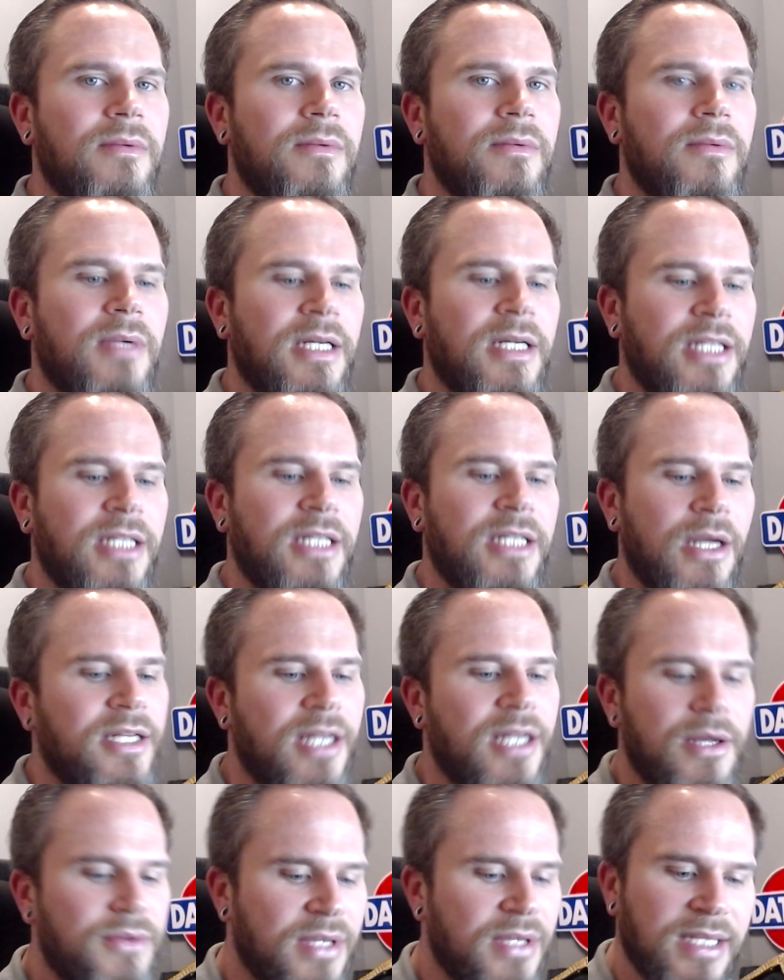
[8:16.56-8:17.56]
I
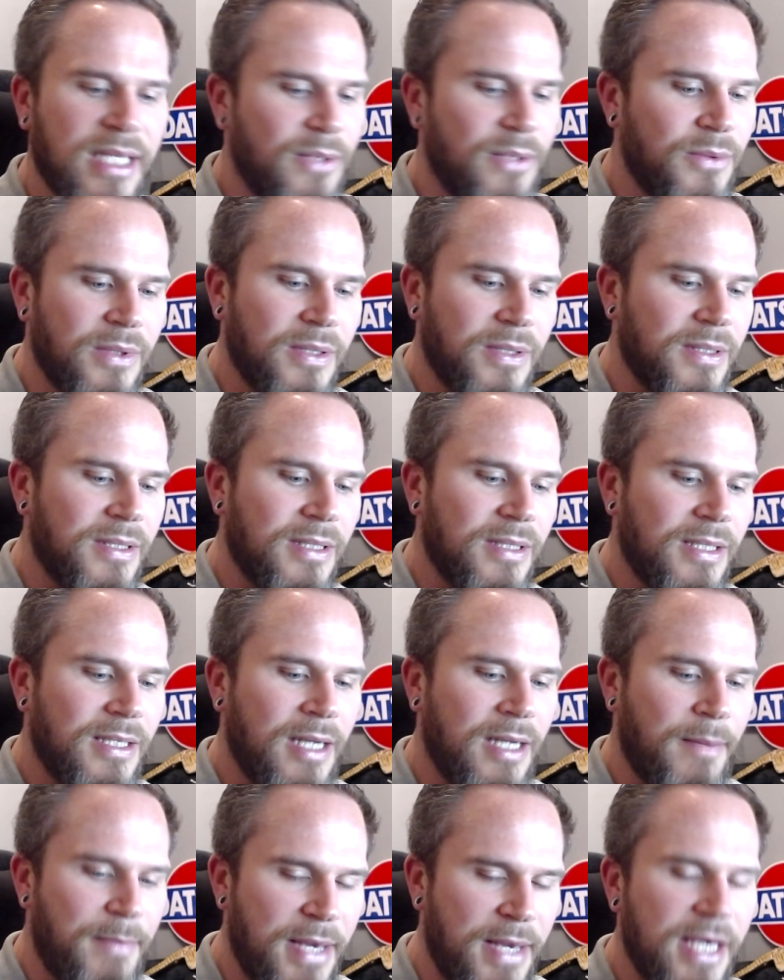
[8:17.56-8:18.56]
don't think that will
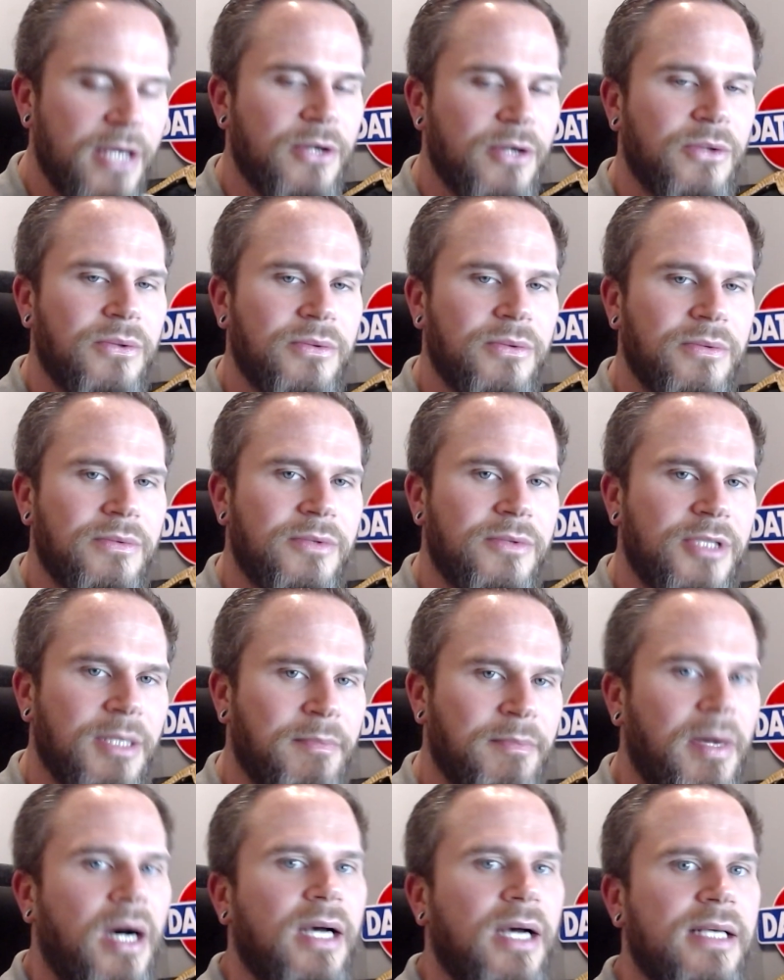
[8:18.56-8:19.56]
appeal to
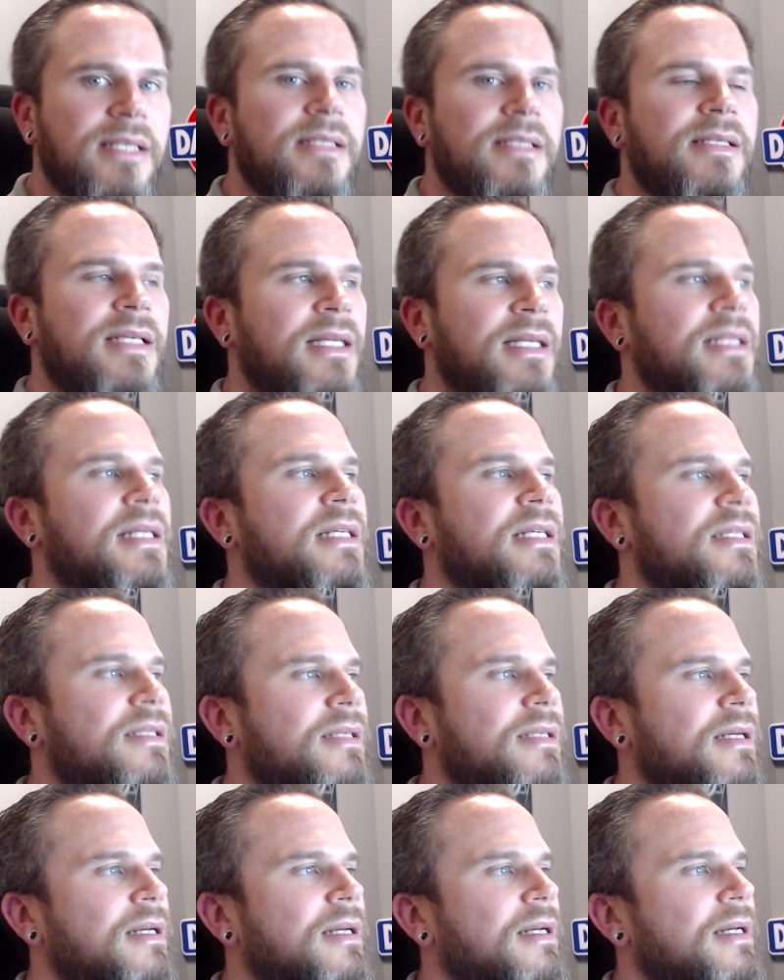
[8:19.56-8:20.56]
buyers in this